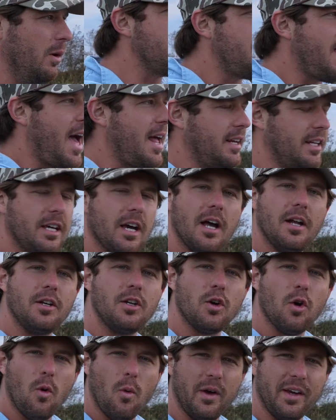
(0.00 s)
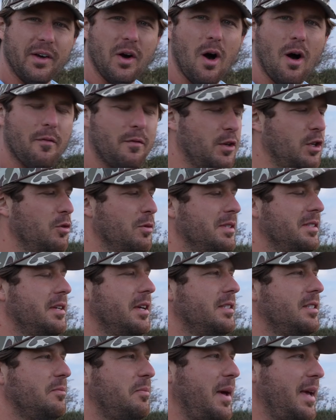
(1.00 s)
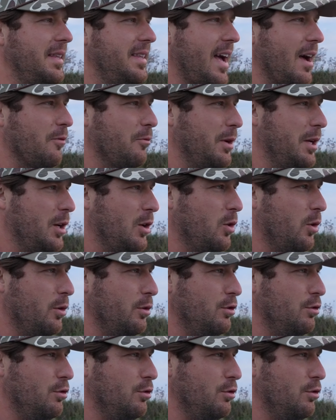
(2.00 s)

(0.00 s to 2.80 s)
that gun going off, and you anticipate that recoil.